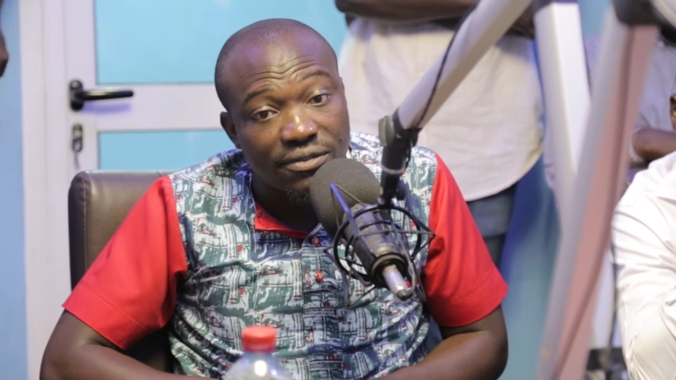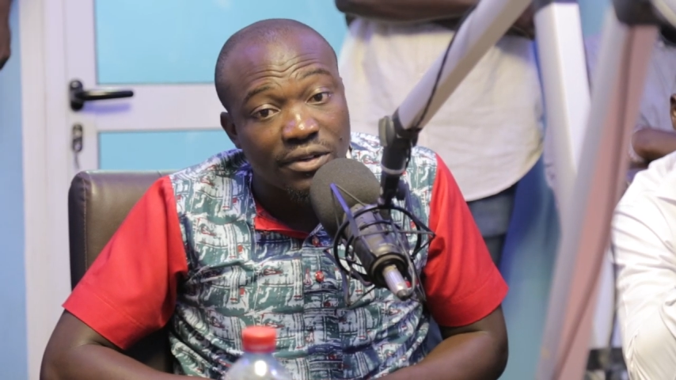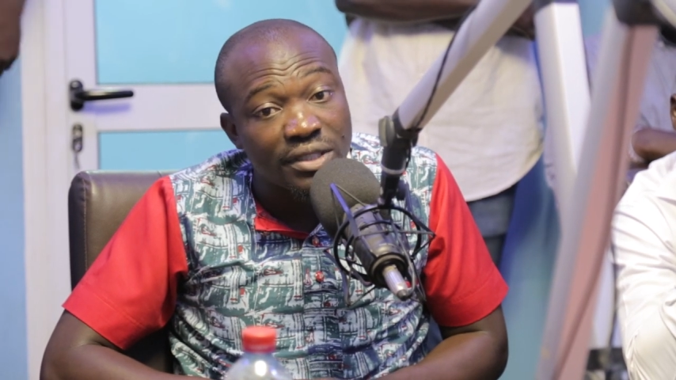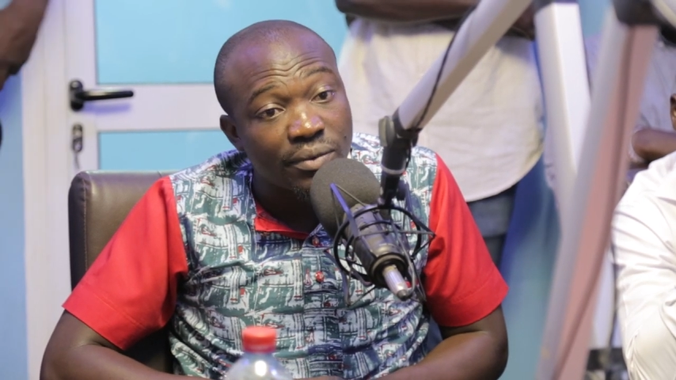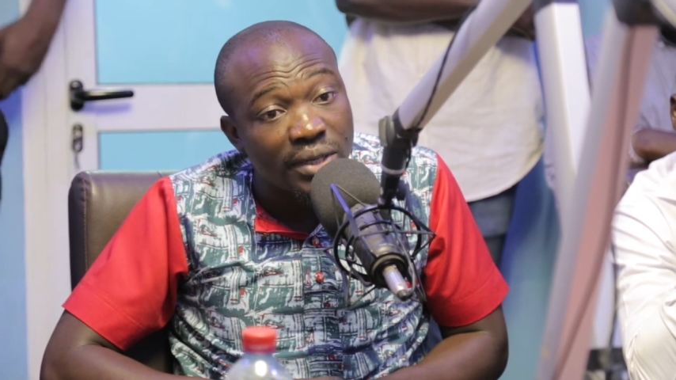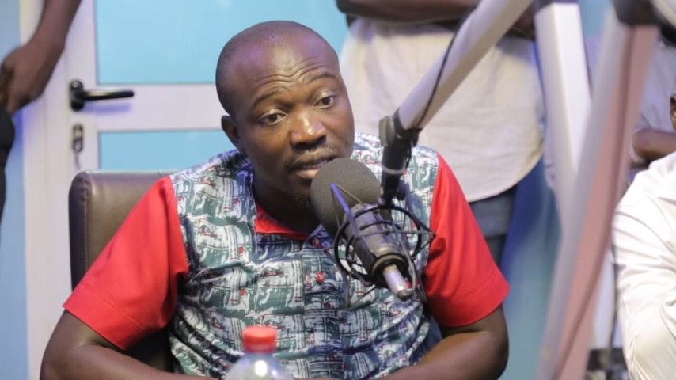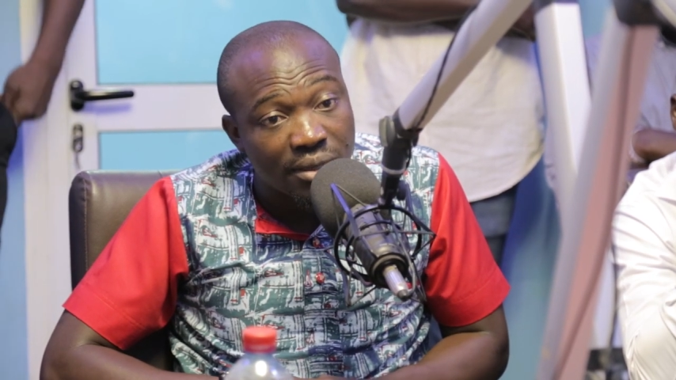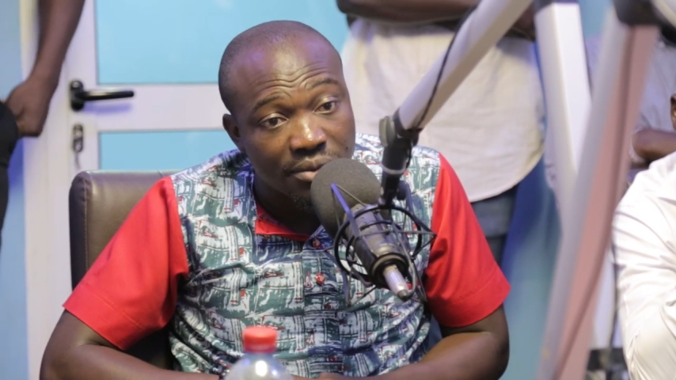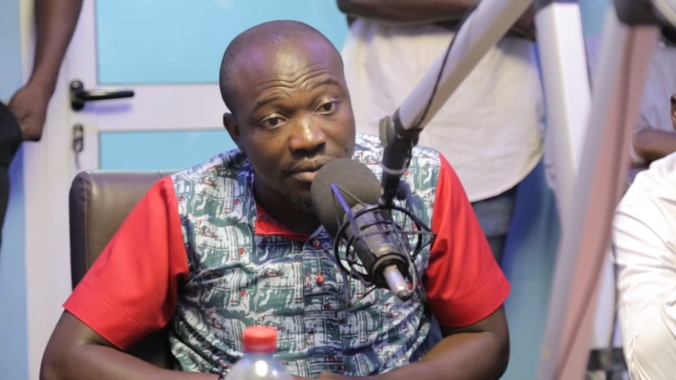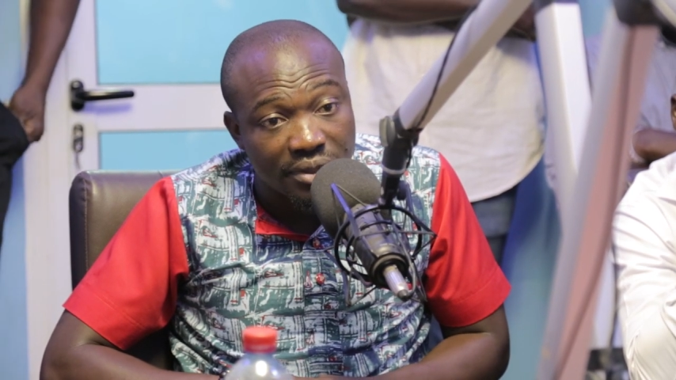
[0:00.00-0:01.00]
For instance, when it
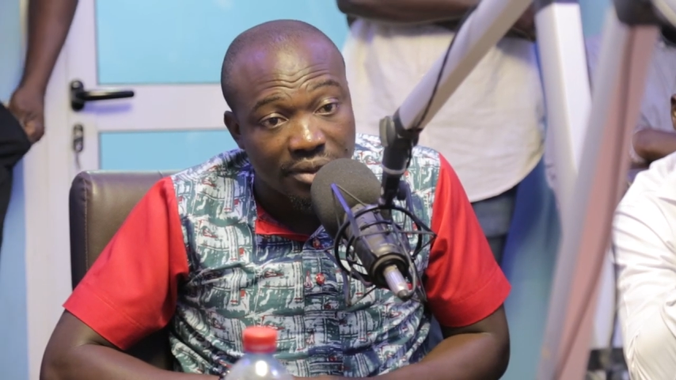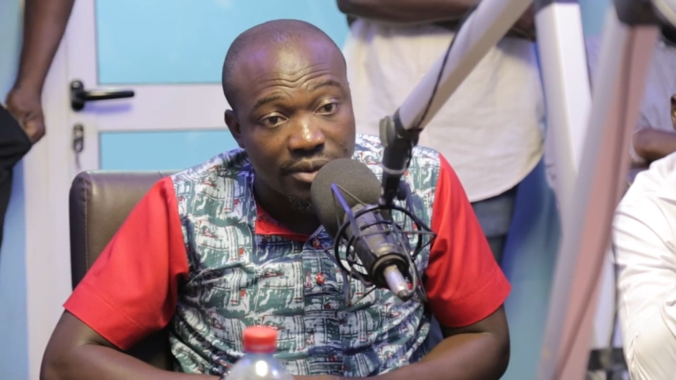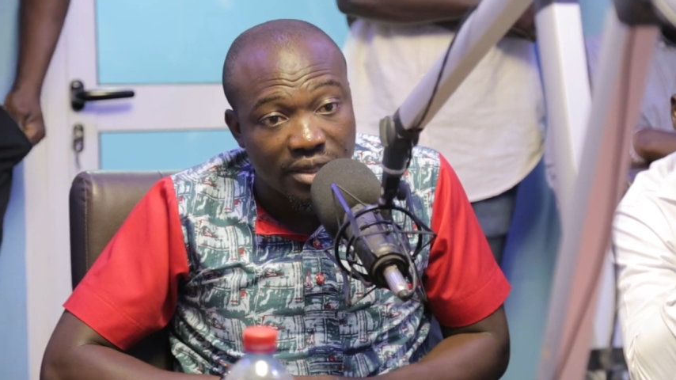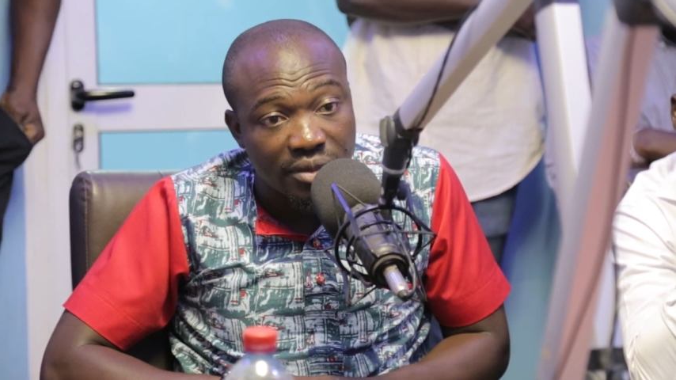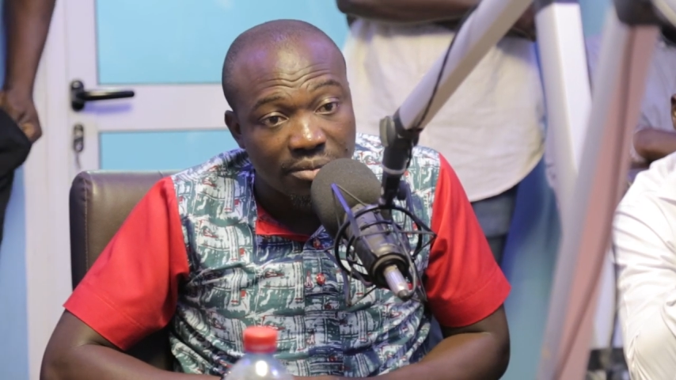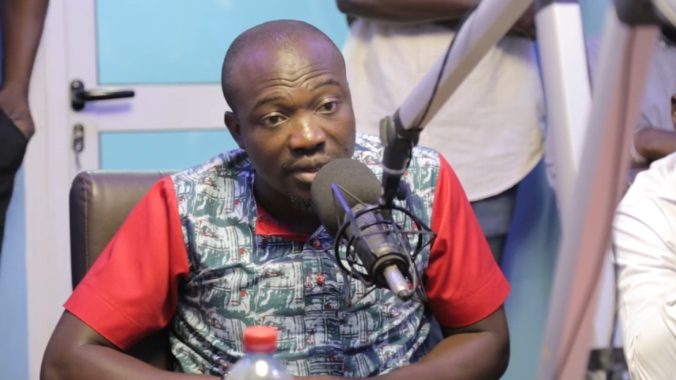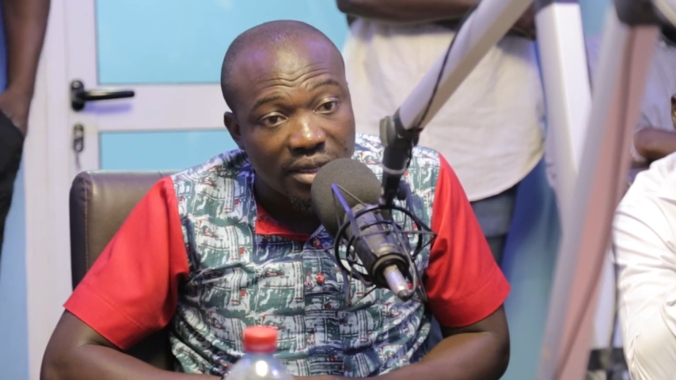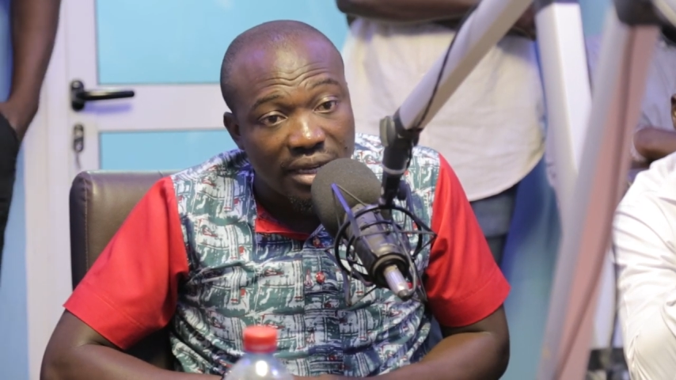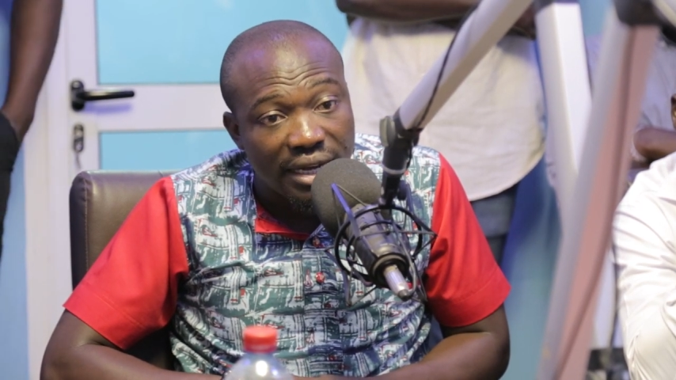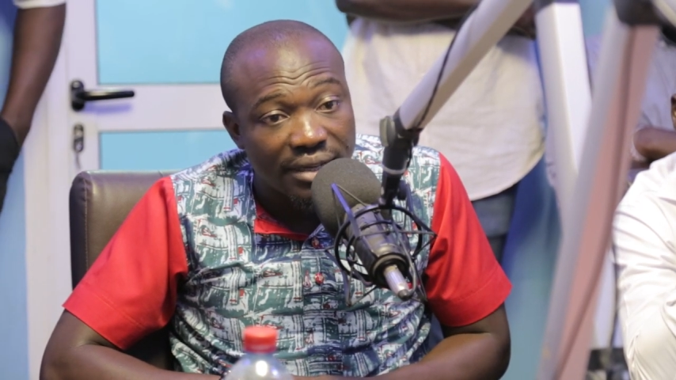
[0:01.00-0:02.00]
comes to Abraham,
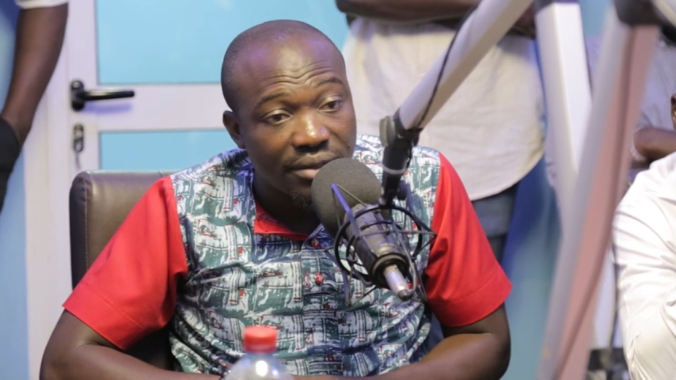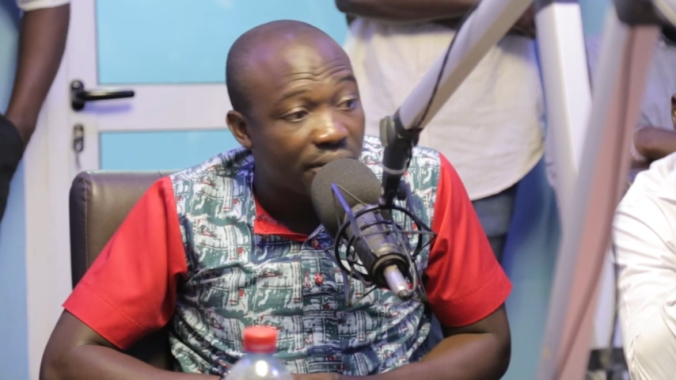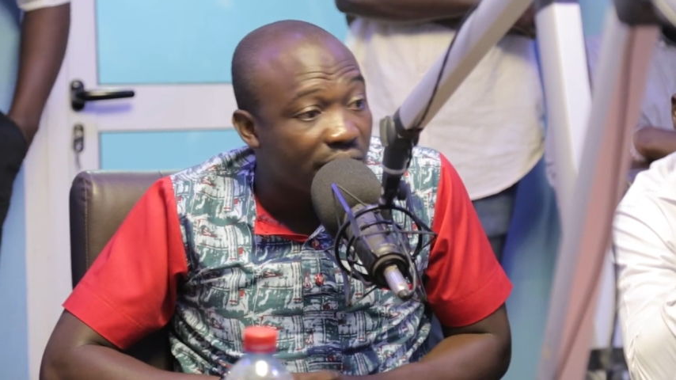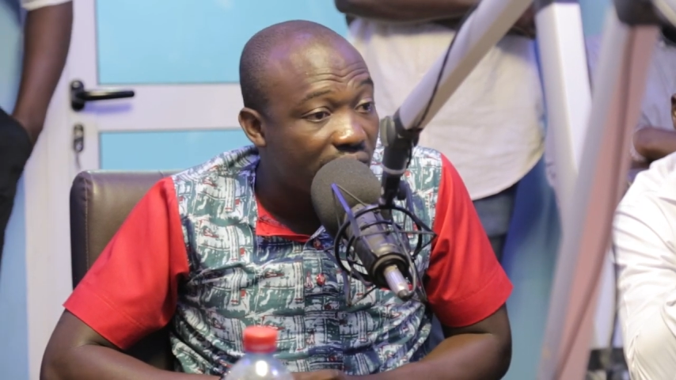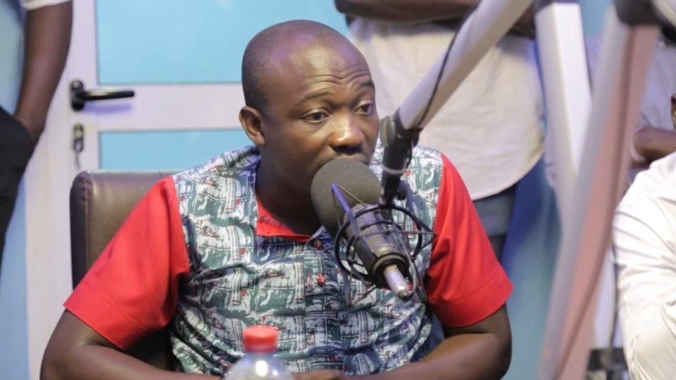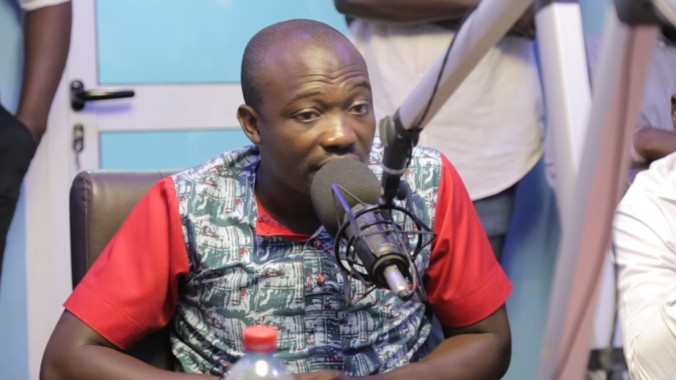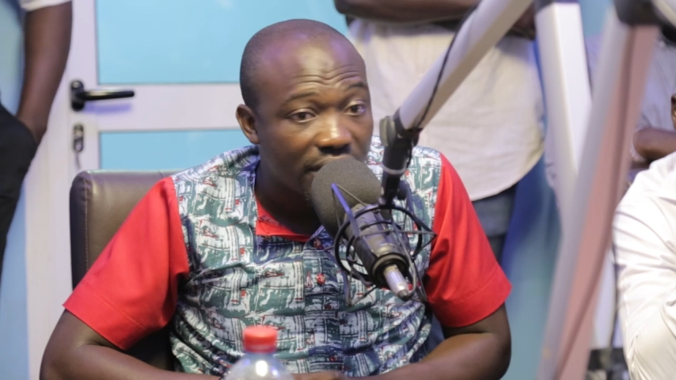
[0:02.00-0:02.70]
I don't